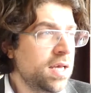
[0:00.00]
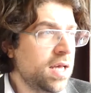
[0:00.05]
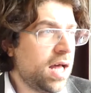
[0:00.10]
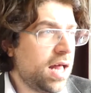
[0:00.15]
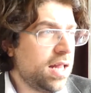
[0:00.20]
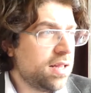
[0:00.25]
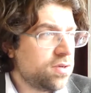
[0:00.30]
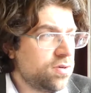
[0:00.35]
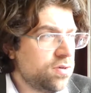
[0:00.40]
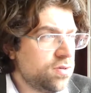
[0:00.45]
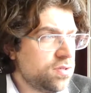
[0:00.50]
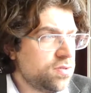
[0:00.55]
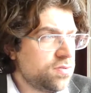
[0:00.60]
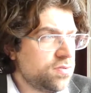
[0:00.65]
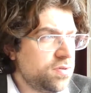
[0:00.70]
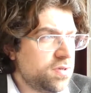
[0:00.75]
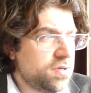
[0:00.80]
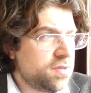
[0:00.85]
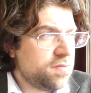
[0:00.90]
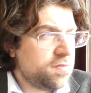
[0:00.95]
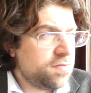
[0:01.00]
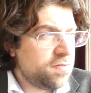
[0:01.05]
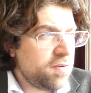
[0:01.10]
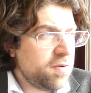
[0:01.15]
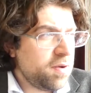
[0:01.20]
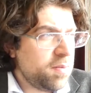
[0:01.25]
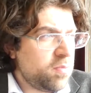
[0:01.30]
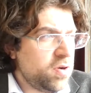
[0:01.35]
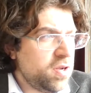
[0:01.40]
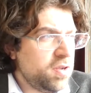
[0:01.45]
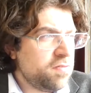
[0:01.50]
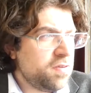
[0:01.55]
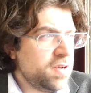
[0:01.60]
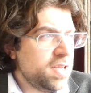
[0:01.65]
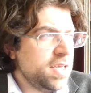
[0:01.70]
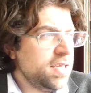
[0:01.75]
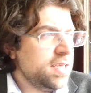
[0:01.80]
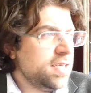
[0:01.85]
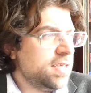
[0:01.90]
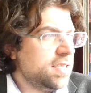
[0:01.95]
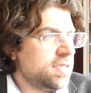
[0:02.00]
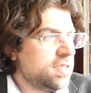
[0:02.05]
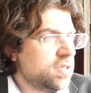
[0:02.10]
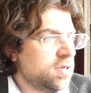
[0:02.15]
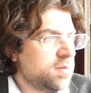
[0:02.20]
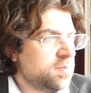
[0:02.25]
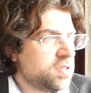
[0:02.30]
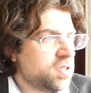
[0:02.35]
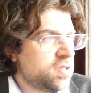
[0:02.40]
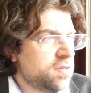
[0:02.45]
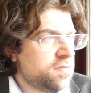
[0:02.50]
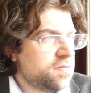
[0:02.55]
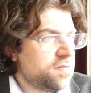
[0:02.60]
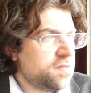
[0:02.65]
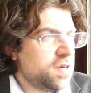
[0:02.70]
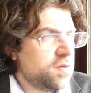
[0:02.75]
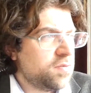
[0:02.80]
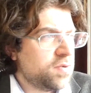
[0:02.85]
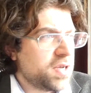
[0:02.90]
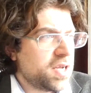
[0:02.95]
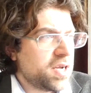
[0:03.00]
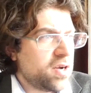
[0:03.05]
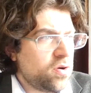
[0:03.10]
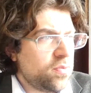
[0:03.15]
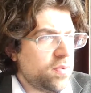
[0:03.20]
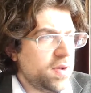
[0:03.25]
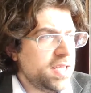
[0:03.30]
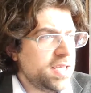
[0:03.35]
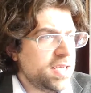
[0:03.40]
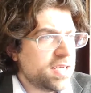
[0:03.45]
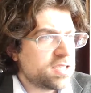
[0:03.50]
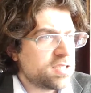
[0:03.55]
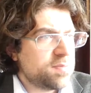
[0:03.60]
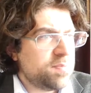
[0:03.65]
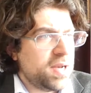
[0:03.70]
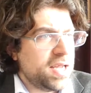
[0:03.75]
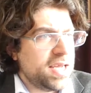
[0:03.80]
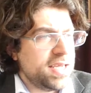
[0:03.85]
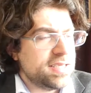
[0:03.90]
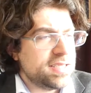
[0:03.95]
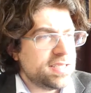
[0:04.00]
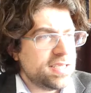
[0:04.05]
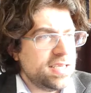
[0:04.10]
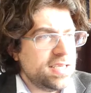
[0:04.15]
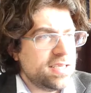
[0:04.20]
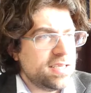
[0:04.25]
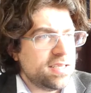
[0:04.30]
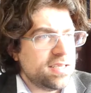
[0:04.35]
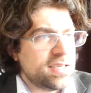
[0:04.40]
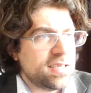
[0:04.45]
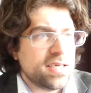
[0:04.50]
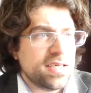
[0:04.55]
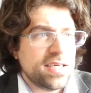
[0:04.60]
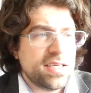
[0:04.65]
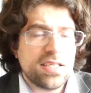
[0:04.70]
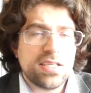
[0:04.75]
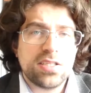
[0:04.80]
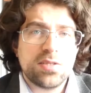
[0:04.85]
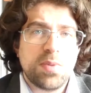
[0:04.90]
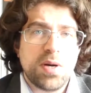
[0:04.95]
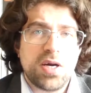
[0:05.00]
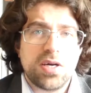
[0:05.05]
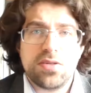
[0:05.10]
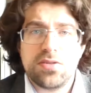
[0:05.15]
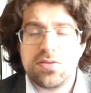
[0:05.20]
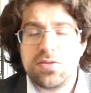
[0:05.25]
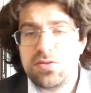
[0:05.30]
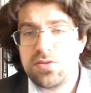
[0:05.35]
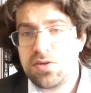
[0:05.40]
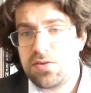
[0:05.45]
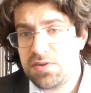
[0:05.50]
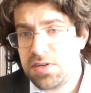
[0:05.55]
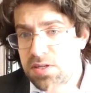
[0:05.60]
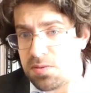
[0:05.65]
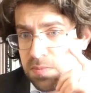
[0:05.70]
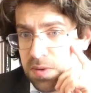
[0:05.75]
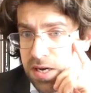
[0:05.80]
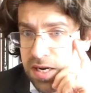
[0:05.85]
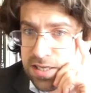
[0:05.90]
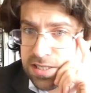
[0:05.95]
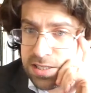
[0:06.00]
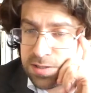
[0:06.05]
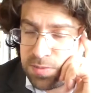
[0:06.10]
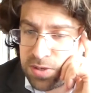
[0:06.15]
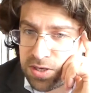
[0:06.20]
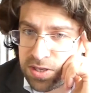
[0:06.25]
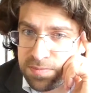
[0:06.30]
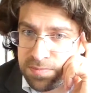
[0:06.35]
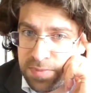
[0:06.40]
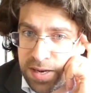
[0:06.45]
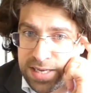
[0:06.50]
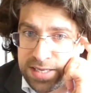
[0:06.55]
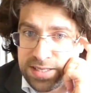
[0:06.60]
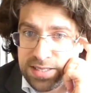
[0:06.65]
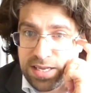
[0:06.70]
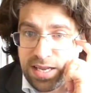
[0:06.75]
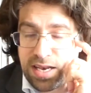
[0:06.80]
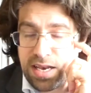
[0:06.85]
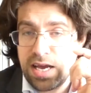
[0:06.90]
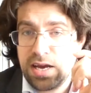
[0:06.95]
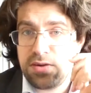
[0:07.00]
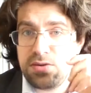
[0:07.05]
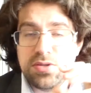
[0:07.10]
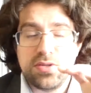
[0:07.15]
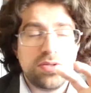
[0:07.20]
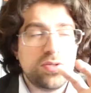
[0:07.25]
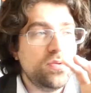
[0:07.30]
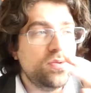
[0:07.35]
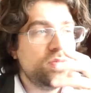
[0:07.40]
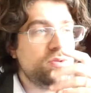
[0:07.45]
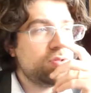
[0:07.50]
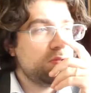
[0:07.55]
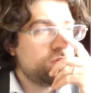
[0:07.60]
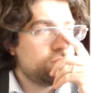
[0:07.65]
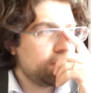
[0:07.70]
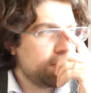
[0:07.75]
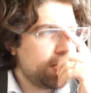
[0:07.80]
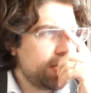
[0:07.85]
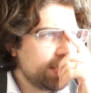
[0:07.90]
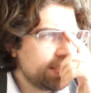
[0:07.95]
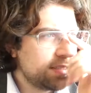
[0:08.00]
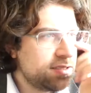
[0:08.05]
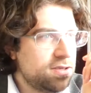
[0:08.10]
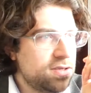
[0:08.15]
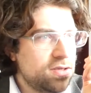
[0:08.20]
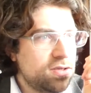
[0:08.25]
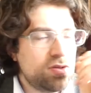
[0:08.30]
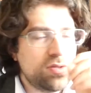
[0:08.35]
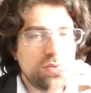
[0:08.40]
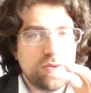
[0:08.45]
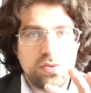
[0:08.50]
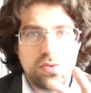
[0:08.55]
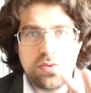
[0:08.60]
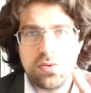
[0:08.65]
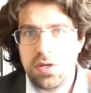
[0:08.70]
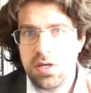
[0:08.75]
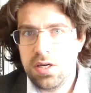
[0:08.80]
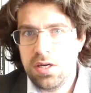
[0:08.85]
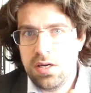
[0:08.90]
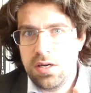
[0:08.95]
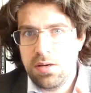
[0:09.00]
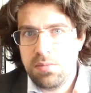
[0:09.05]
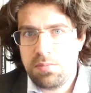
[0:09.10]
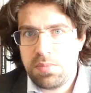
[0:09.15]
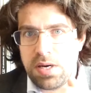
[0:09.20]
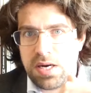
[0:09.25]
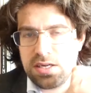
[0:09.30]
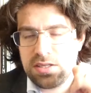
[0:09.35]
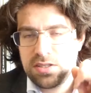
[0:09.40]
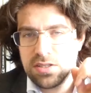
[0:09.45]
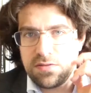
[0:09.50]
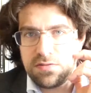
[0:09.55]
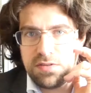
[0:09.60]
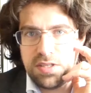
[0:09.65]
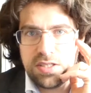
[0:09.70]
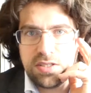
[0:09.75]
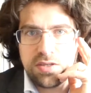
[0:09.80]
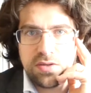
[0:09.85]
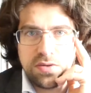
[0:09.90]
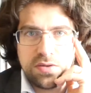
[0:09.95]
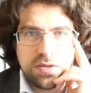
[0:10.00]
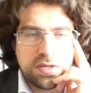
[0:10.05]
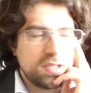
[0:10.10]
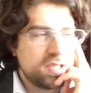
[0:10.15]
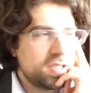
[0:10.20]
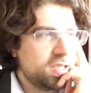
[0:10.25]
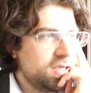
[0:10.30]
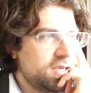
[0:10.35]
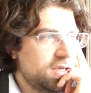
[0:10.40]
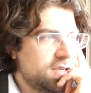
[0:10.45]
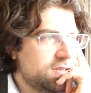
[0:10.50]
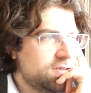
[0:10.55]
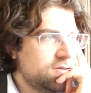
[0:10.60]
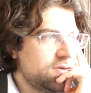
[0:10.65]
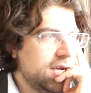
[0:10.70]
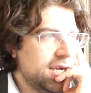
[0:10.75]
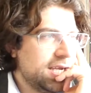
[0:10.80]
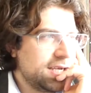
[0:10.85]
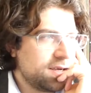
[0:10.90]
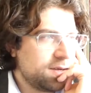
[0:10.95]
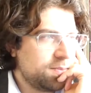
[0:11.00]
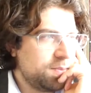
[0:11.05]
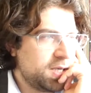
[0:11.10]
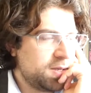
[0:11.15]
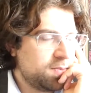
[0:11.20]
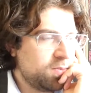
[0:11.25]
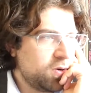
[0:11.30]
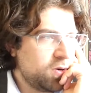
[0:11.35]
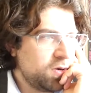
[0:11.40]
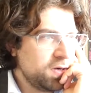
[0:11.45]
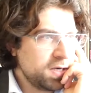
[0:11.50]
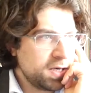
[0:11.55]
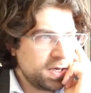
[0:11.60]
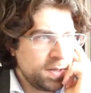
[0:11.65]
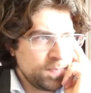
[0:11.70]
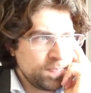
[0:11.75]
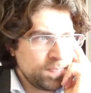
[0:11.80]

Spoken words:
I'll go through it very briefly in terms of what I already explained in the SPARQL tutorial parts, but it might allow you to connect the two parts of this course together a bit more.